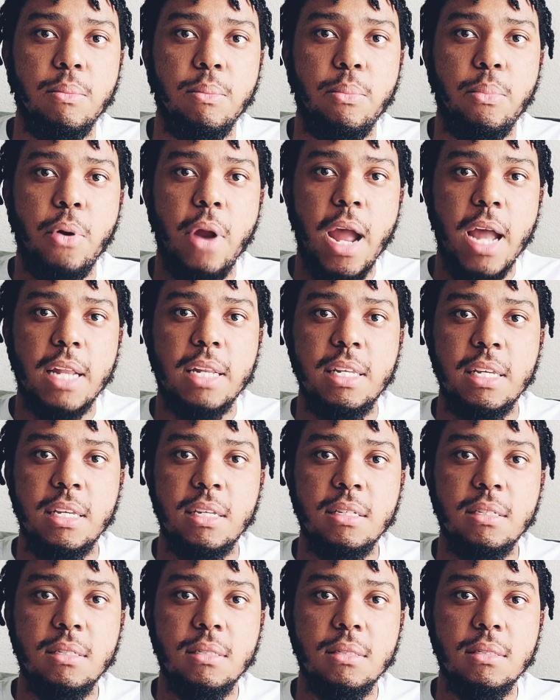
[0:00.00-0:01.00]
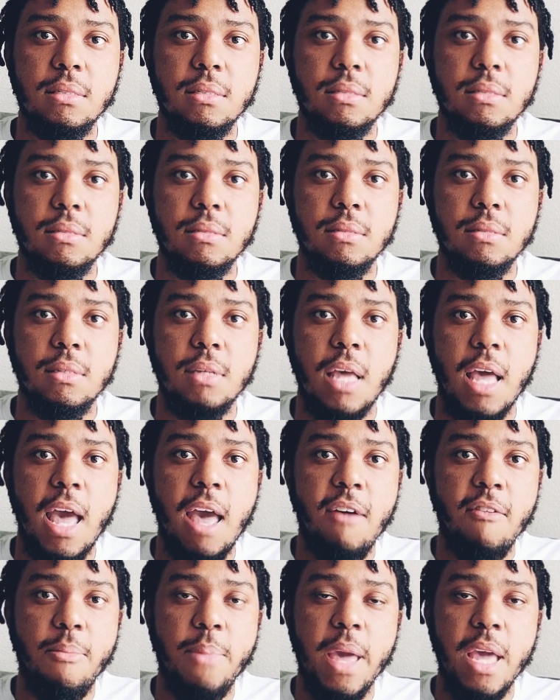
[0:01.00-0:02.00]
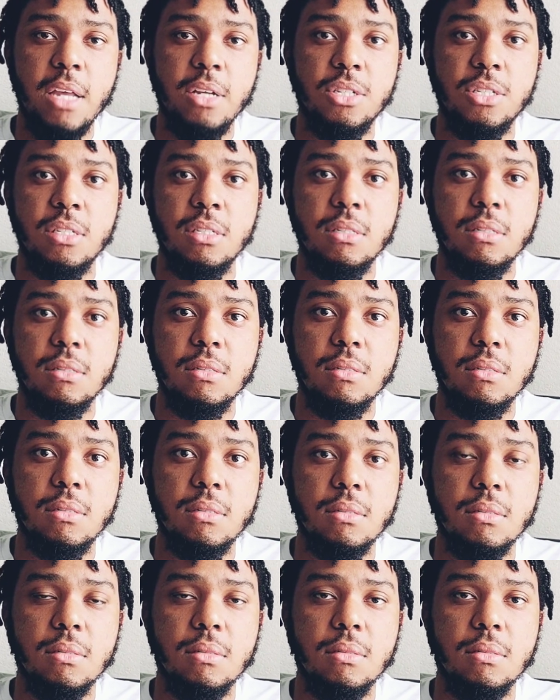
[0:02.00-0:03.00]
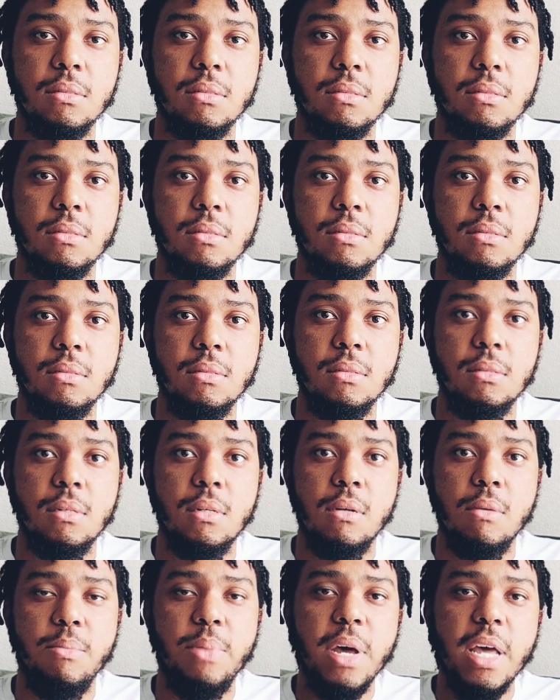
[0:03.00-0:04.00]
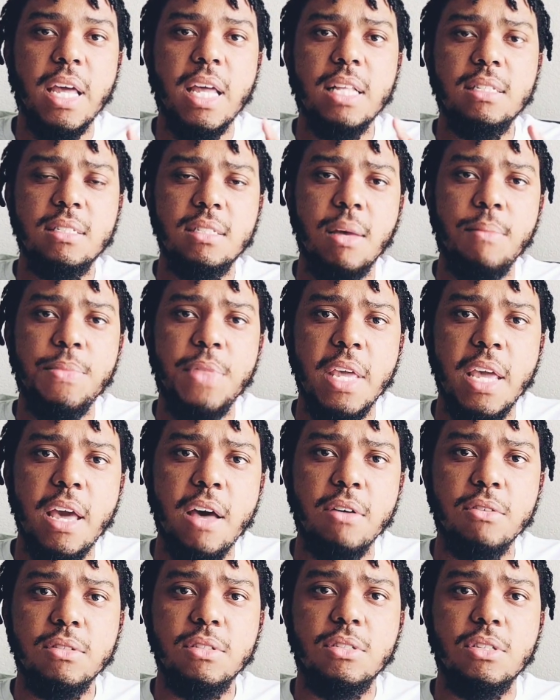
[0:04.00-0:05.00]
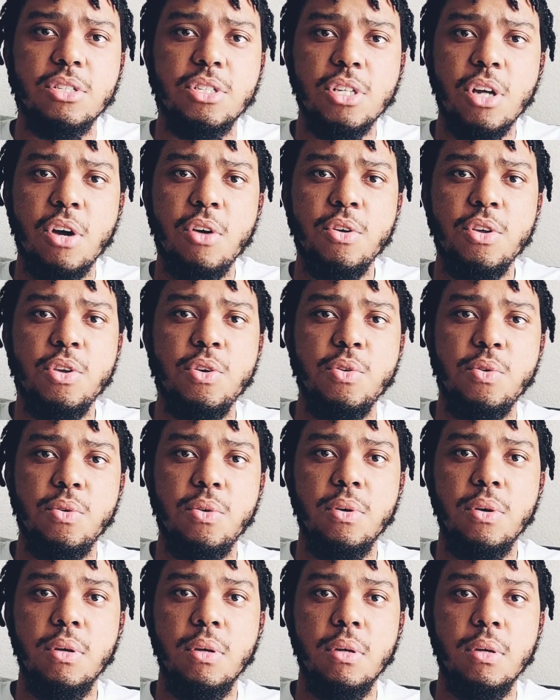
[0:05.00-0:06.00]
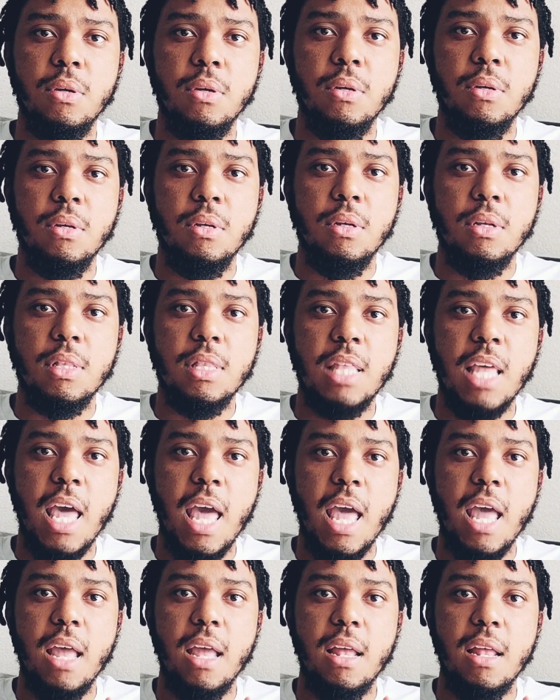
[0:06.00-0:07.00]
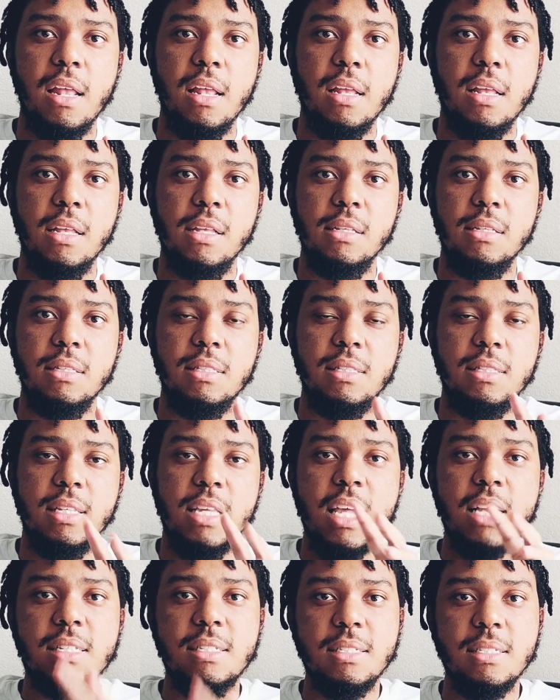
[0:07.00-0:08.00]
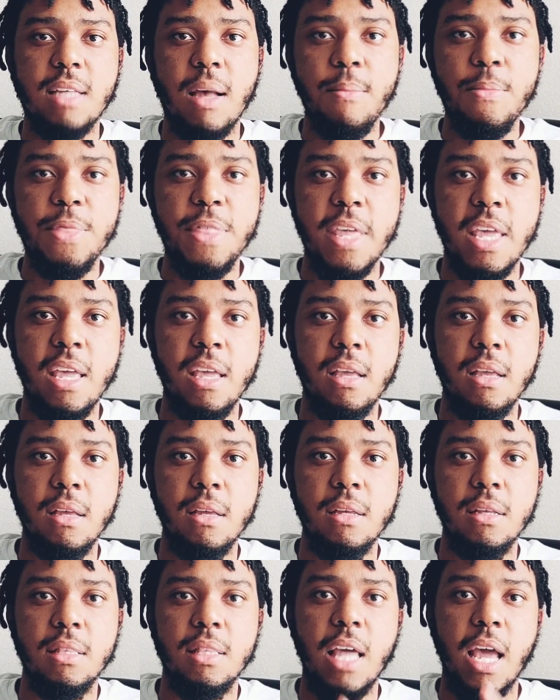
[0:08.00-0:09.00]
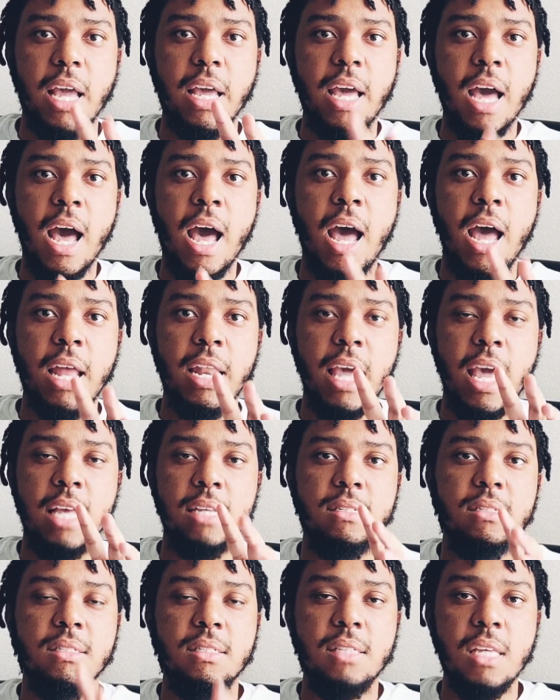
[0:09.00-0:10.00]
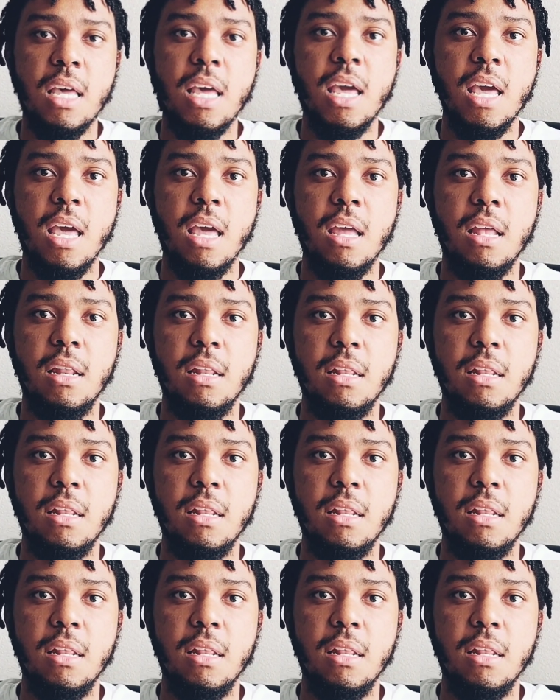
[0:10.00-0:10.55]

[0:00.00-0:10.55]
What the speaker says: practice, have patience, but it's something else to show you that it's something that God has said.